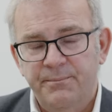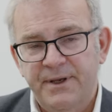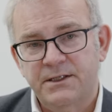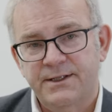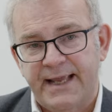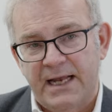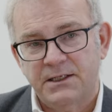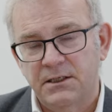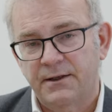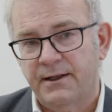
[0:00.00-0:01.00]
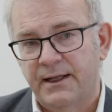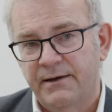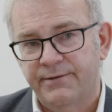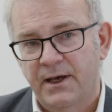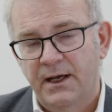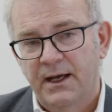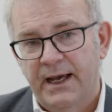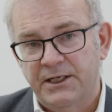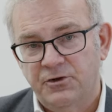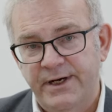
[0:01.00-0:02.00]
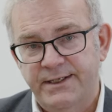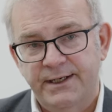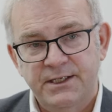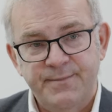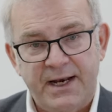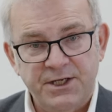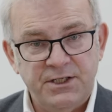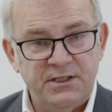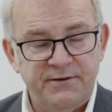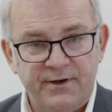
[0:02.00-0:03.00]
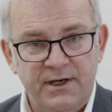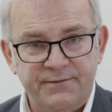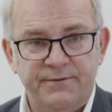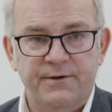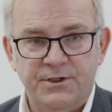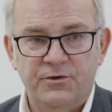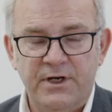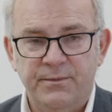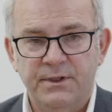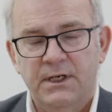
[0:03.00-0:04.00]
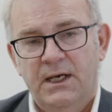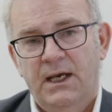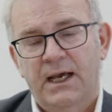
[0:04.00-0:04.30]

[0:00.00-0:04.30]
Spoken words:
because the cancer that they've had treated has managed to survive the first treatment.